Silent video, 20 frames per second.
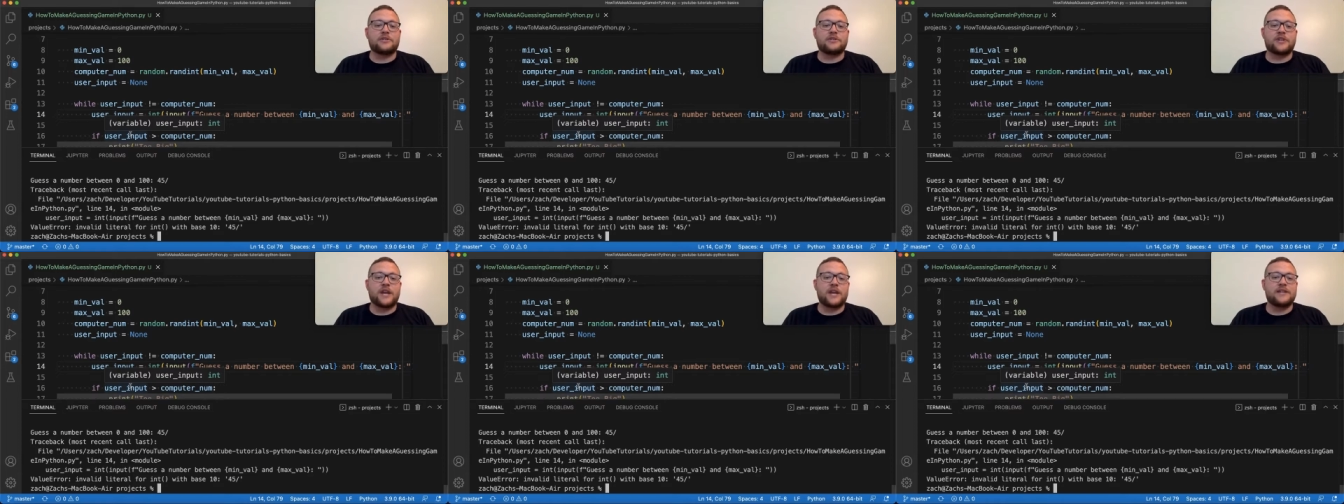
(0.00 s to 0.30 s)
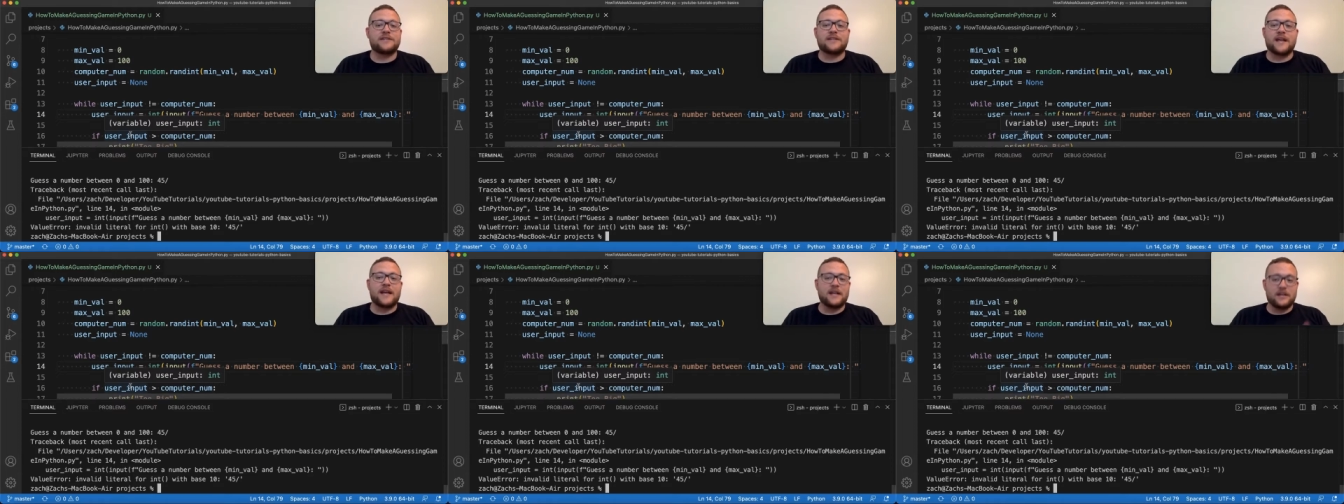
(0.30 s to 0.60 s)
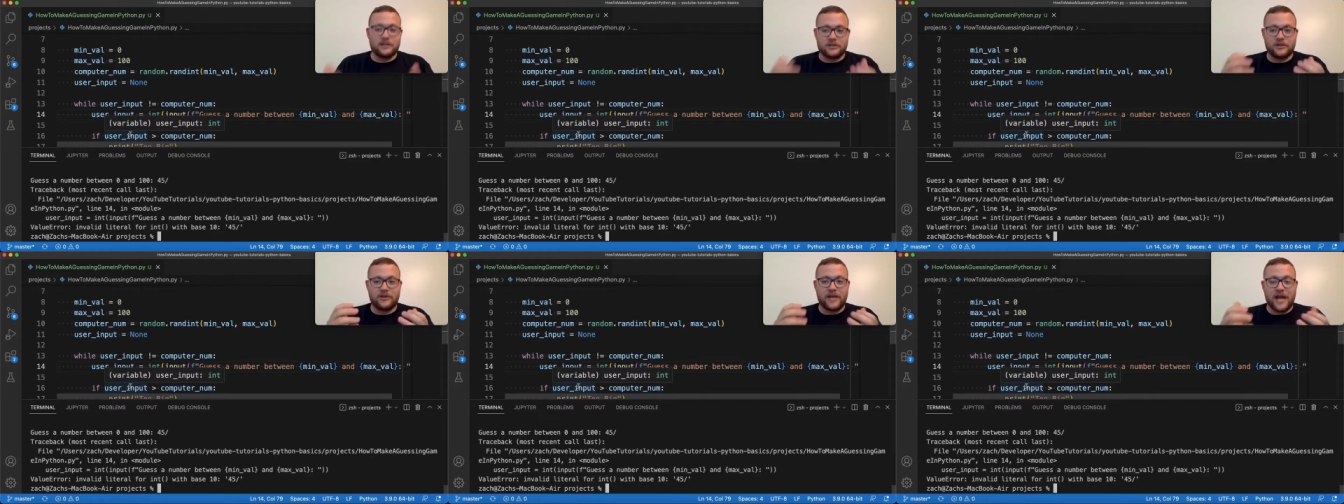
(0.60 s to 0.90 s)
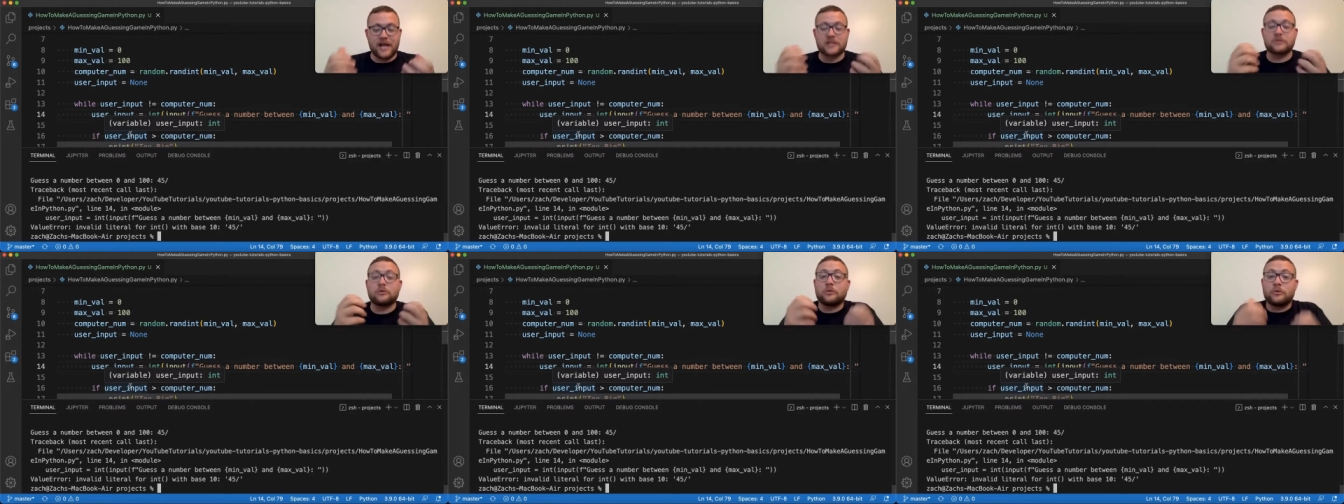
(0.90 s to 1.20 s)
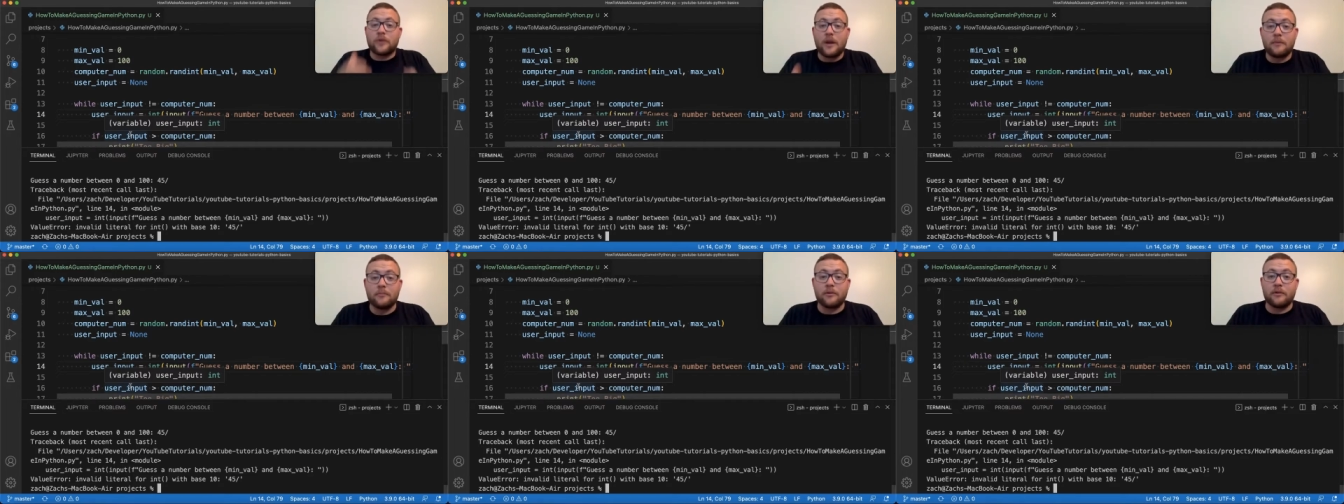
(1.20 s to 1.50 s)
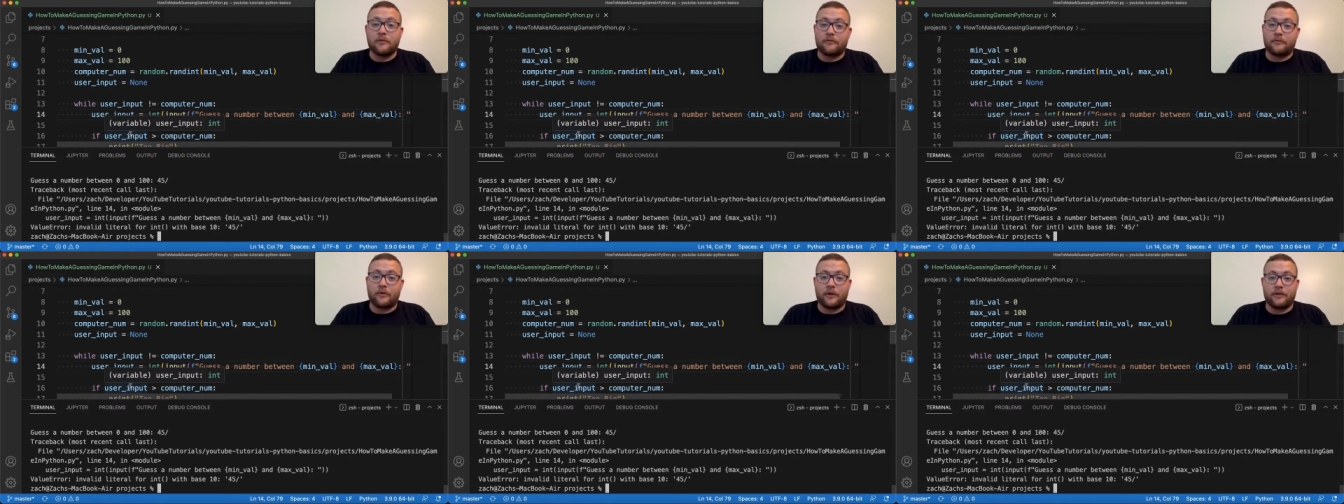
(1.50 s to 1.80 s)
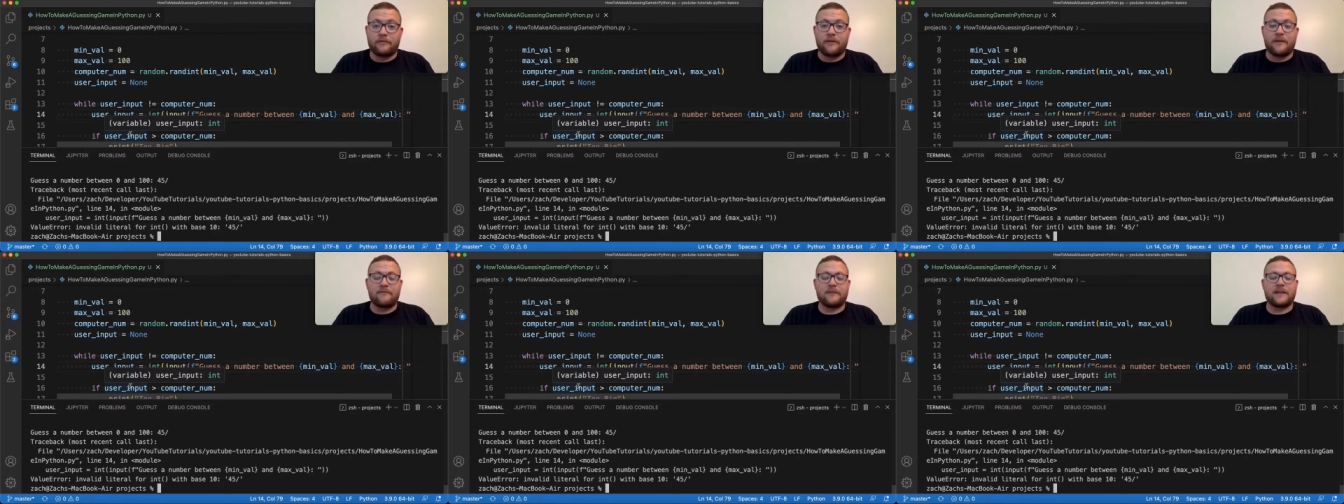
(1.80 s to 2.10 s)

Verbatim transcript: change that into the actual number of 45.